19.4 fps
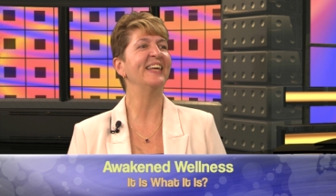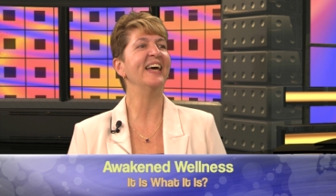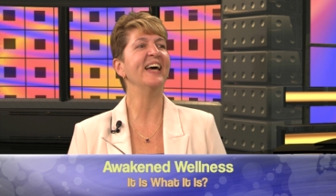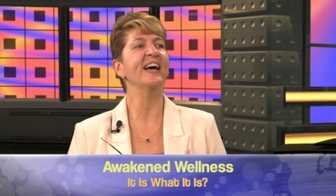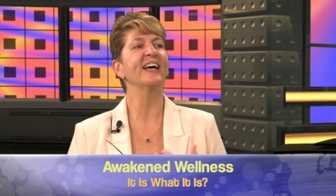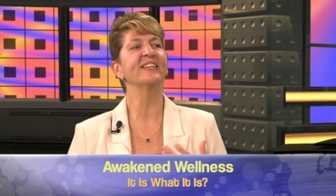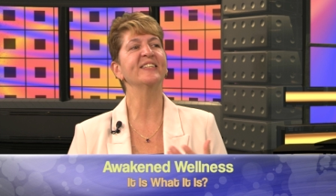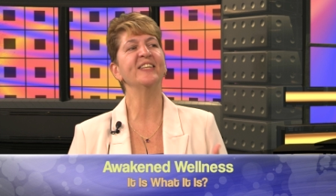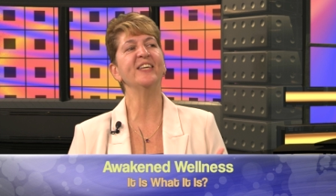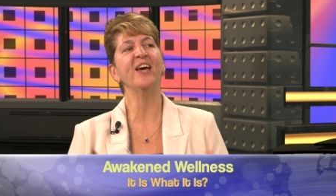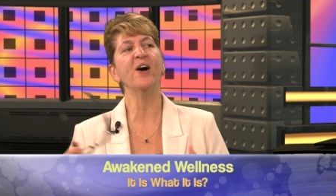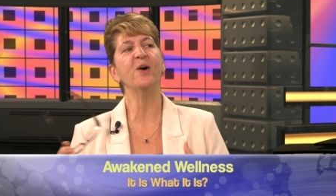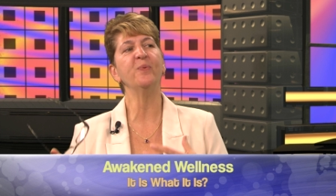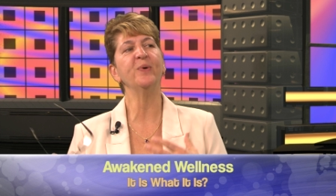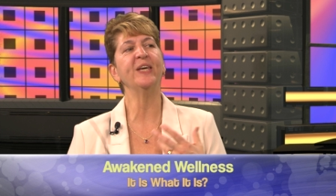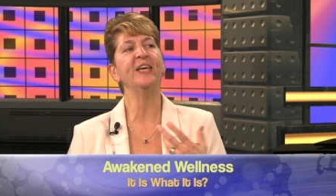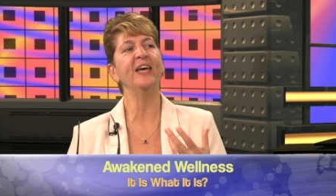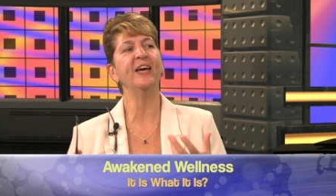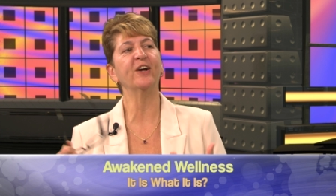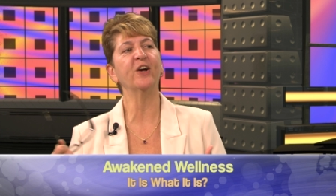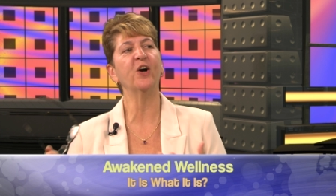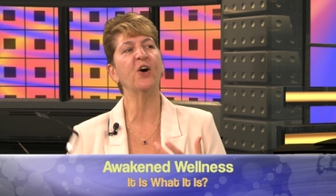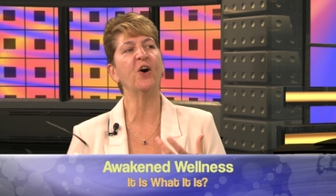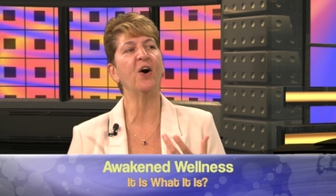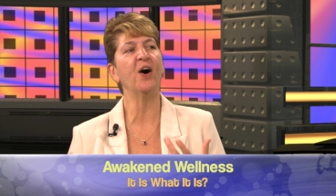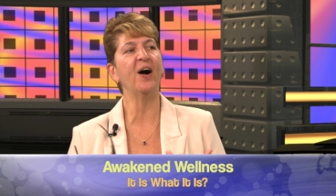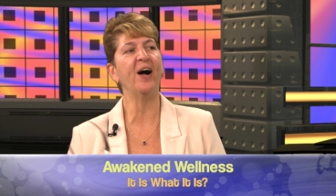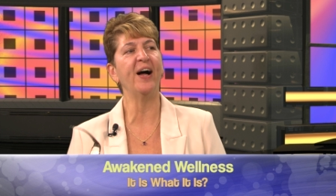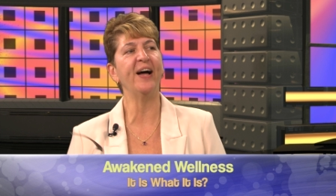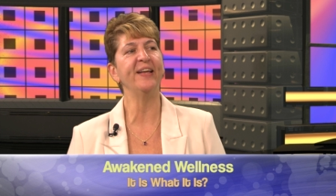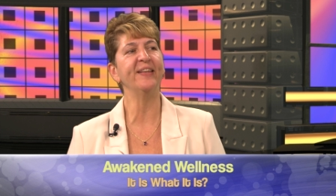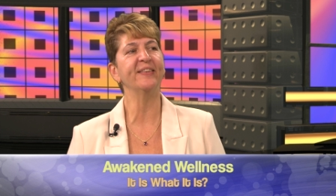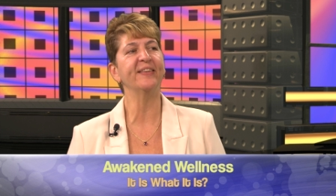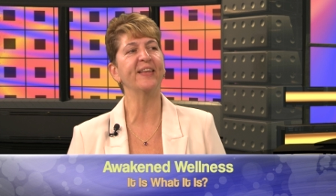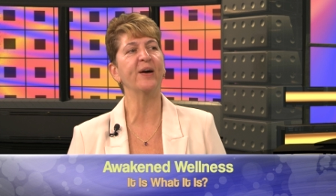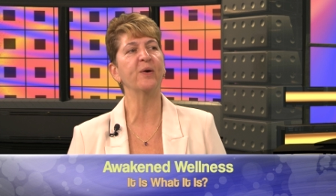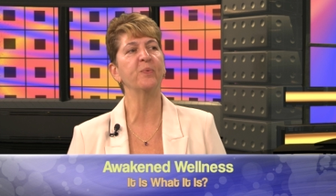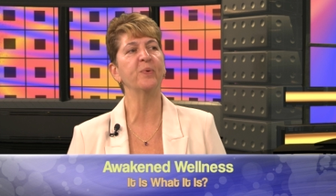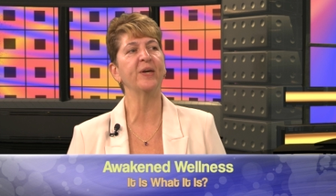Yeah, see how we get
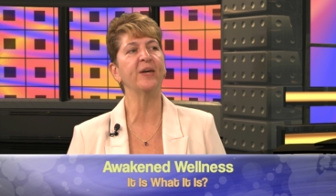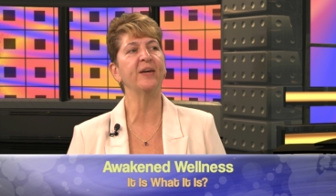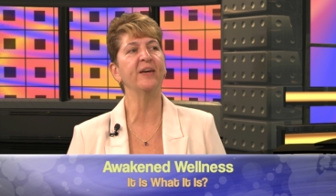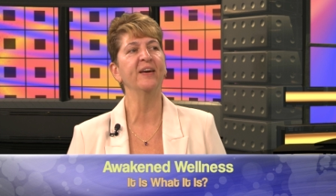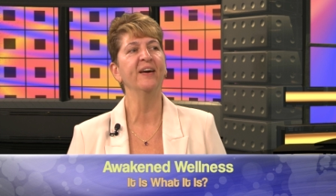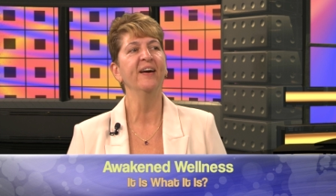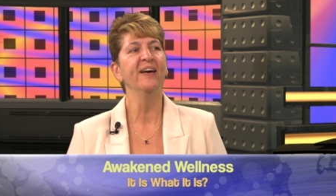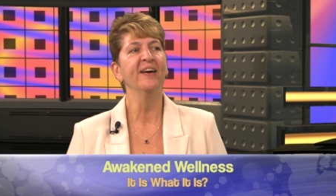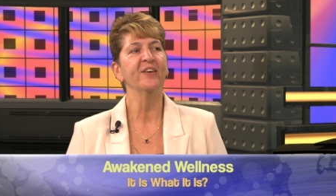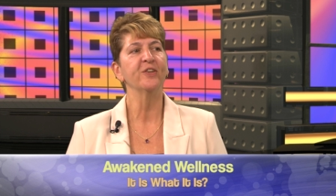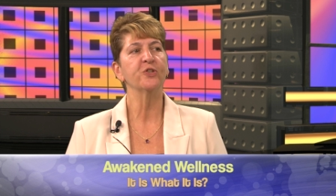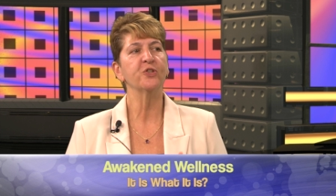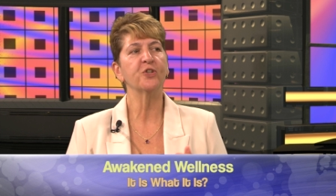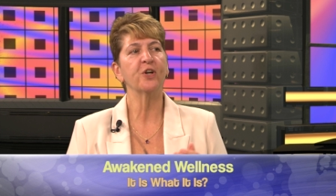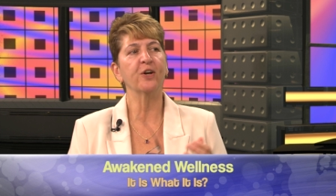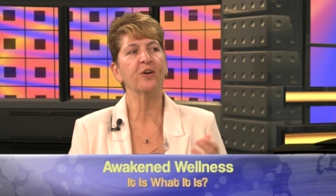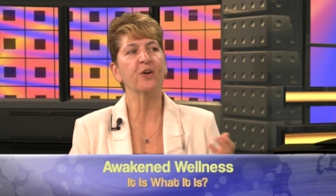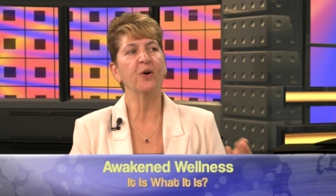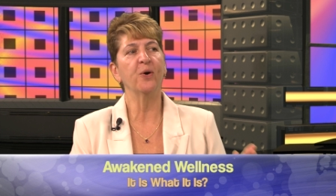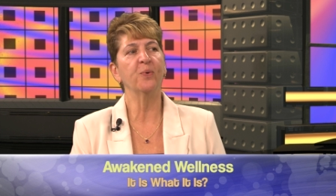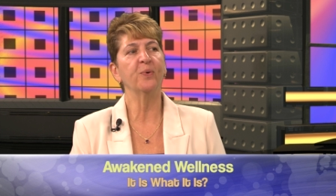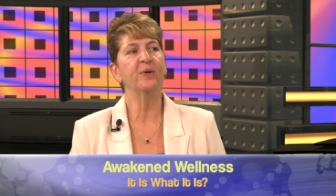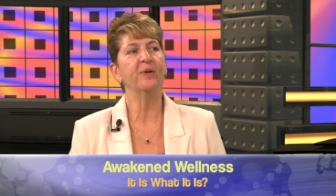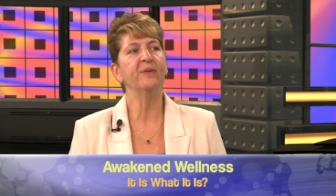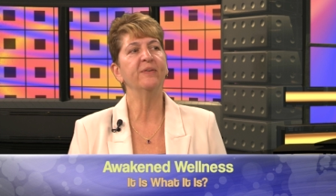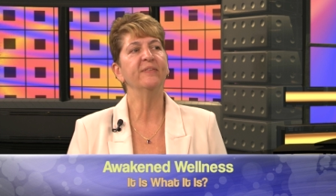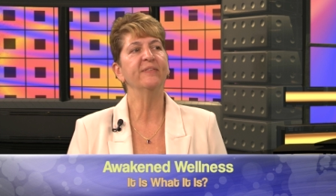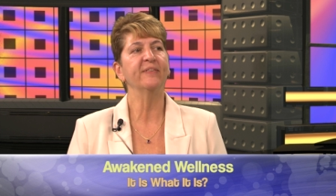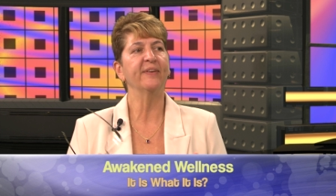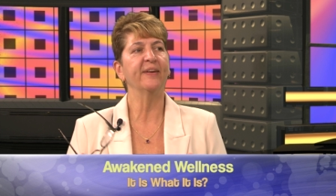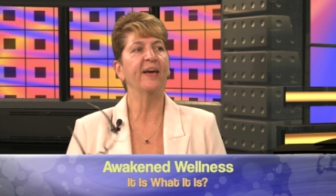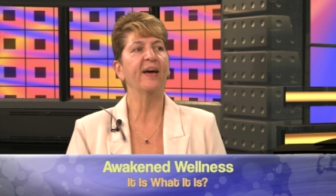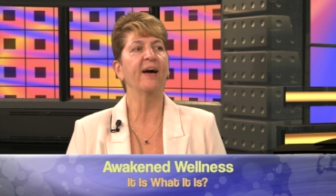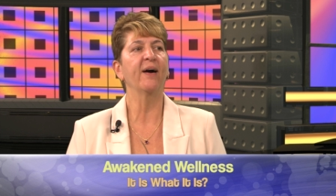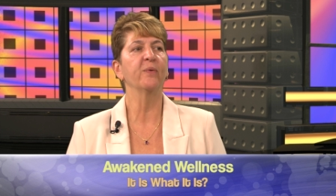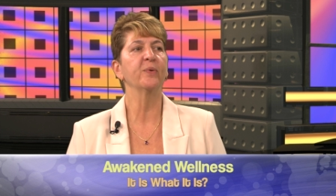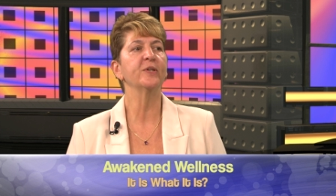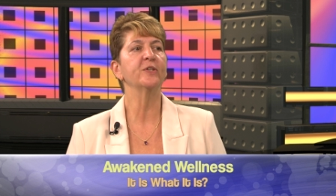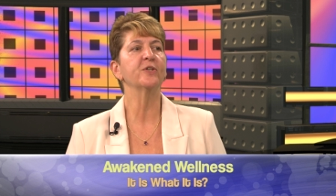caught that we start going,
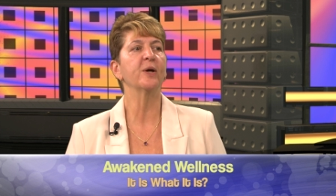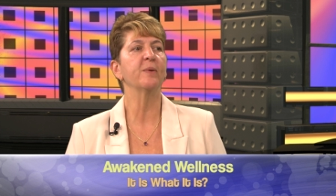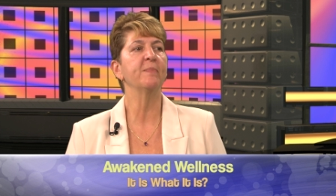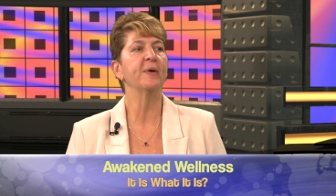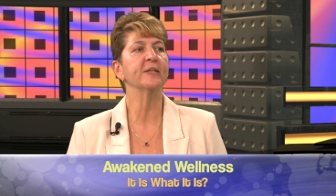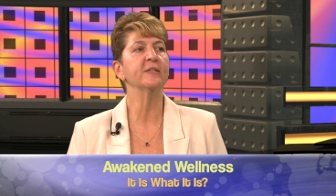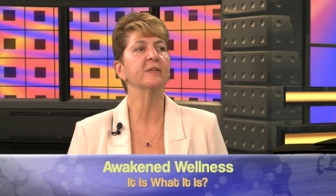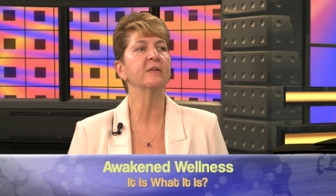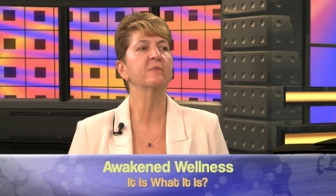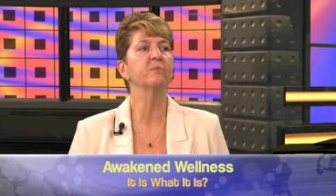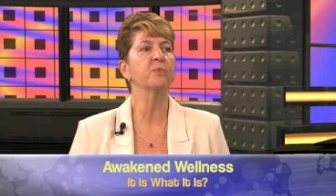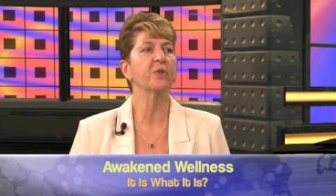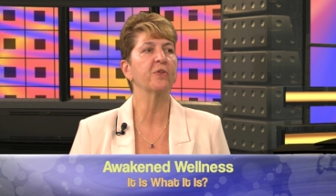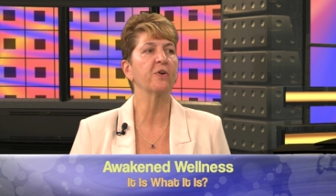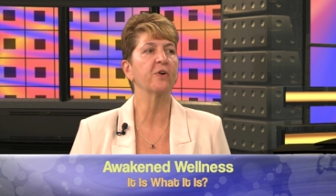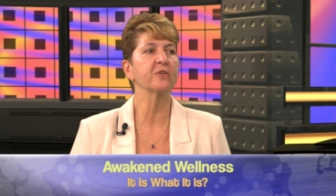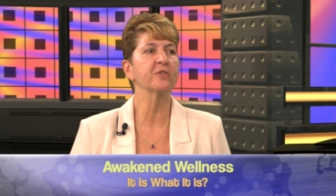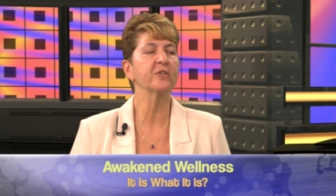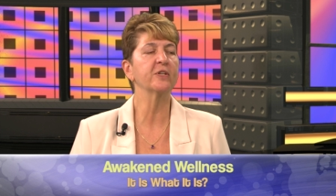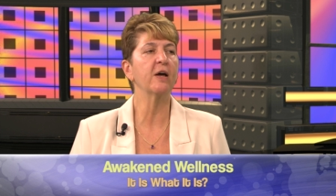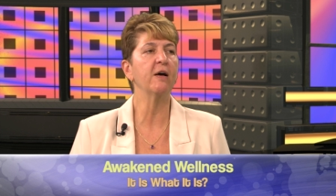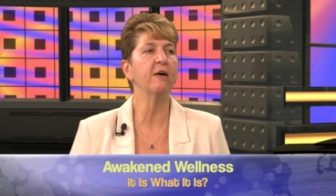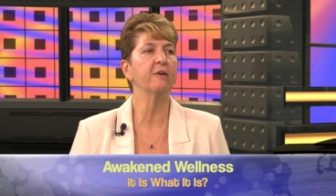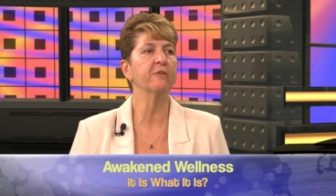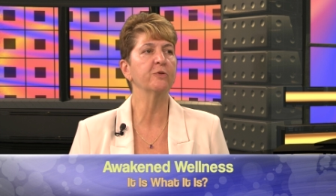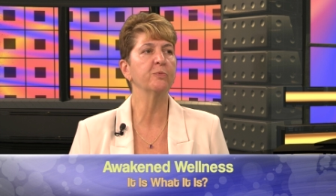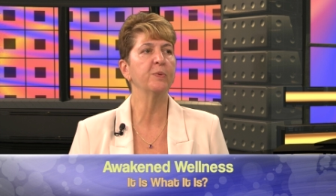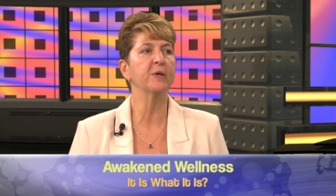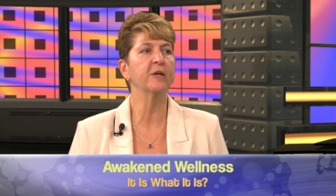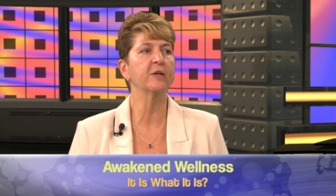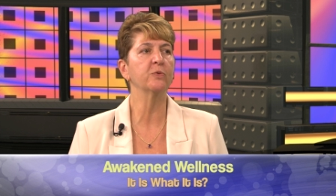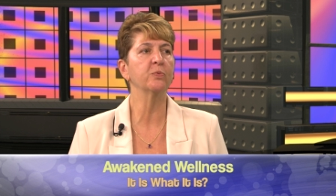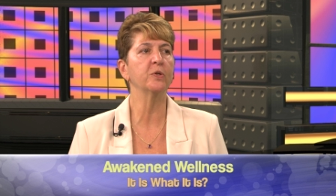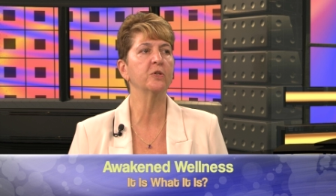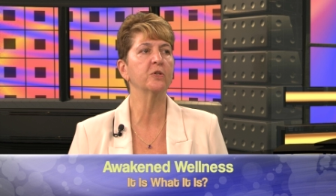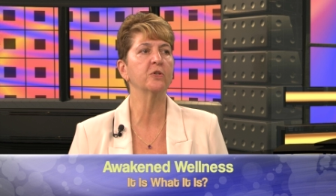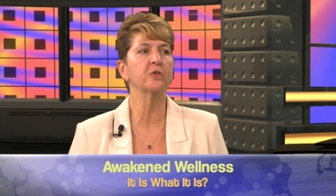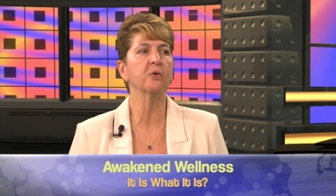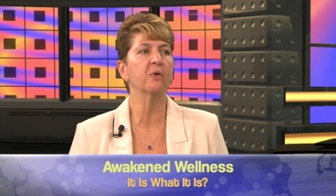we start messing with ourselves because
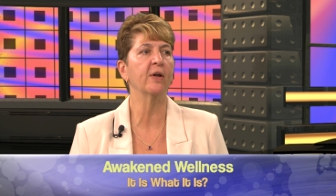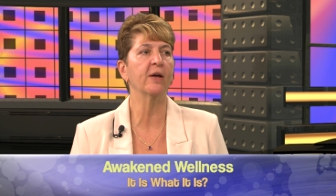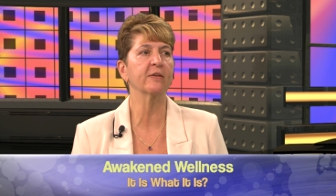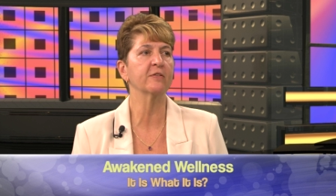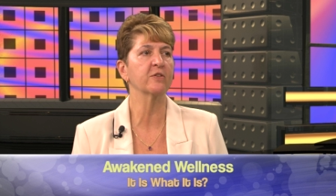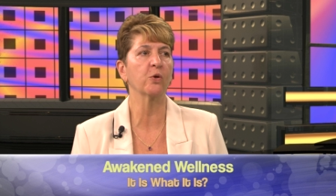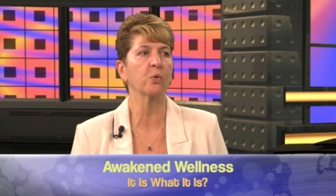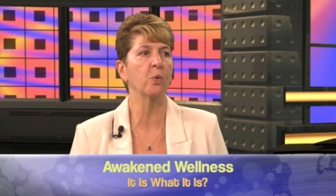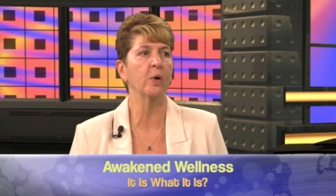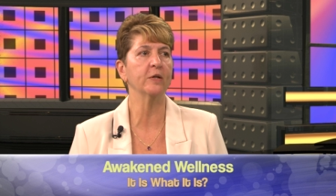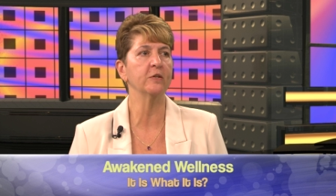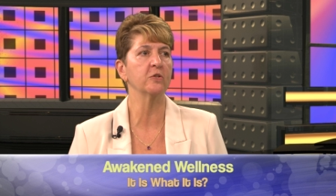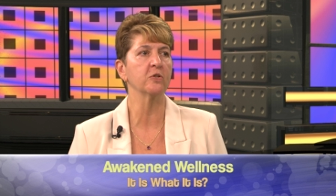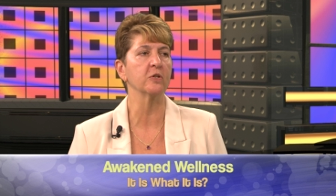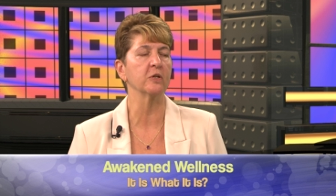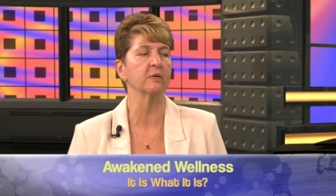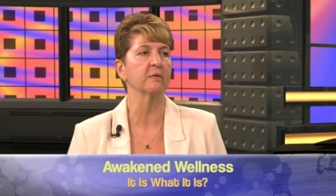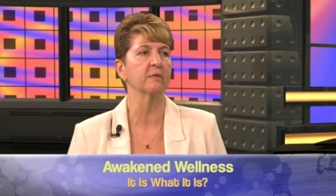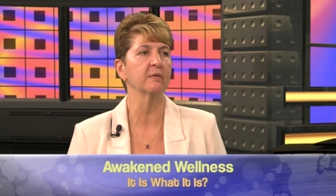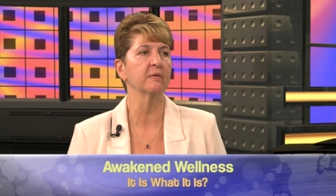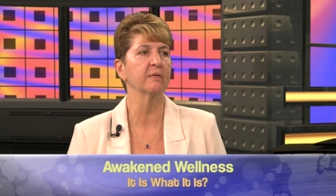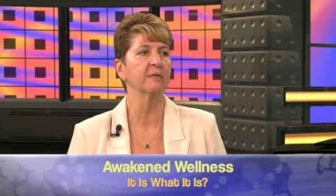we just don't ask the question.